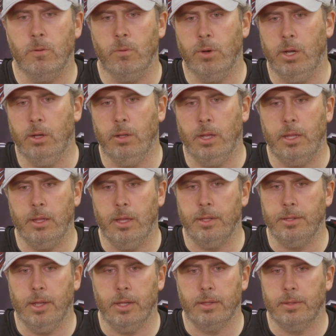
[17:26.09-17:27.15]
Well, I,
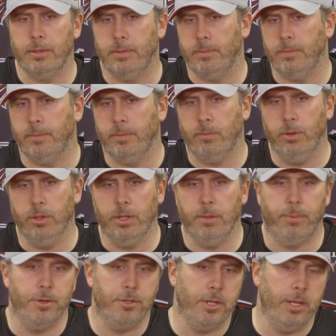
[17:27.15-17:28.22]
I, I really
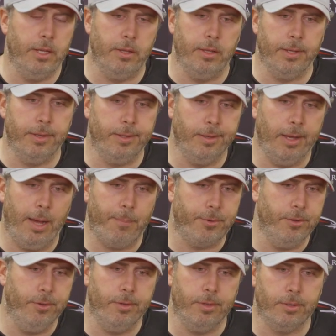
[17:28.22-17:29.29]
appreciated the
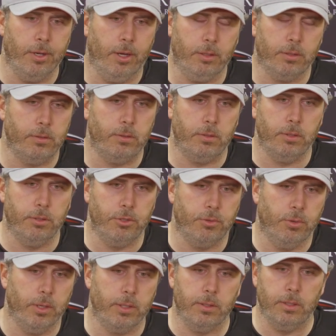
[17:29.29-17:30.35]
opportunity to talk to
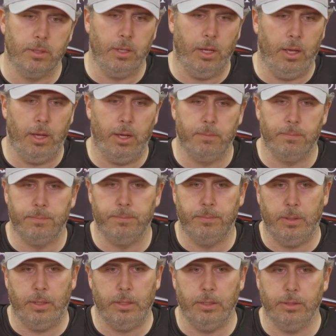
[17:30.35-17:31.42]
Detroit. Um,
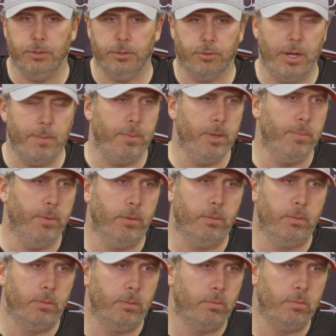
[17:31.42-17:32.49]
there's great people
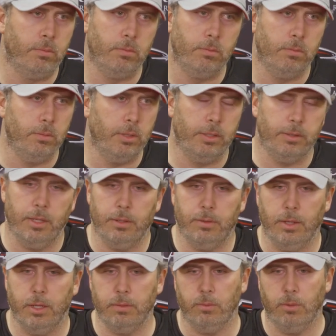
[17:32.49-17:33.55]
that,
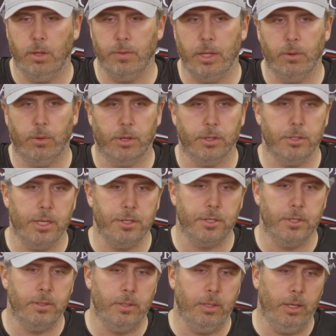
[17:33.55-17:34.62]
that run that
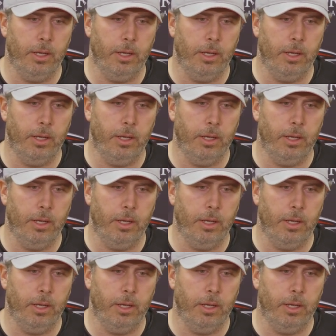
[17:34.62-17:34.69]
organization.